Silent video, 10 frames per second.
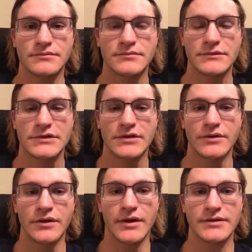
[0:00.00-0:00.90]
So
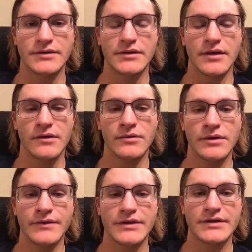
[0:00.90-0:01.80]
yeah, it's yellowing
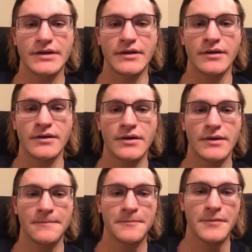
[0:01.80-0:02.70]
of the skin,
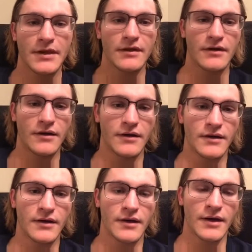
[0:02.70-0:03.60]

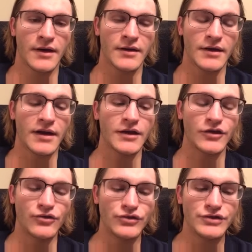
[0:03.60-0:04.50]
and it
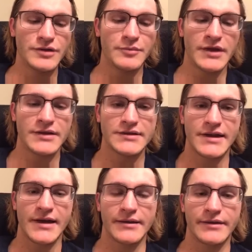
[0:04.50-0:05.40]
usually means
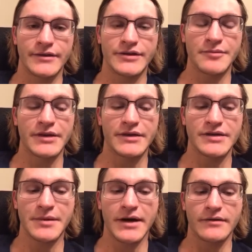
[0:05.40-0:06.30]
that there's going to be
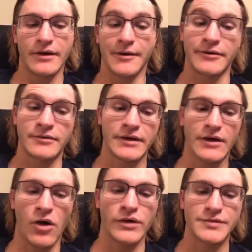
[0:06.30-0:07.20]
some kind of, or it
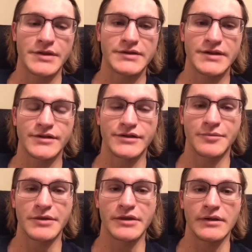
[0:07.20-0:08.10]
always means that there's
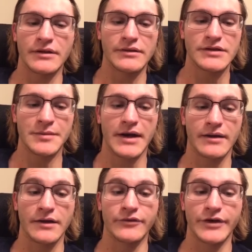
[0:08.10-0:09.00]
going to be some kind
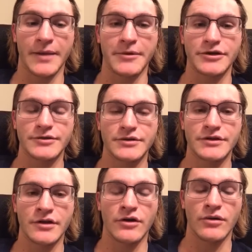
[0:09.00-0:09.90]
of liver damage.
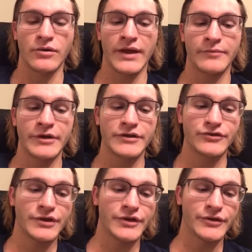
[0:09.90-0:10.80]
So that means
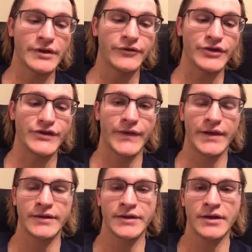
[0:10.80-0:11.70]
really your liver is
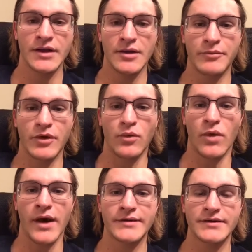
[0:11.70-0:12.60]
failing. But
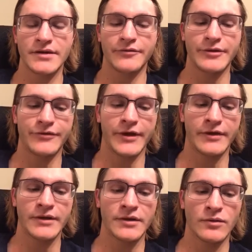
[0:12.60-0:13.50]
why is it going to be
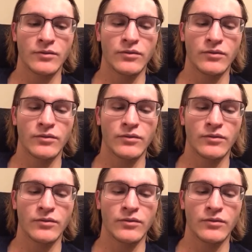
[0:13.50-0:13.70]
failing?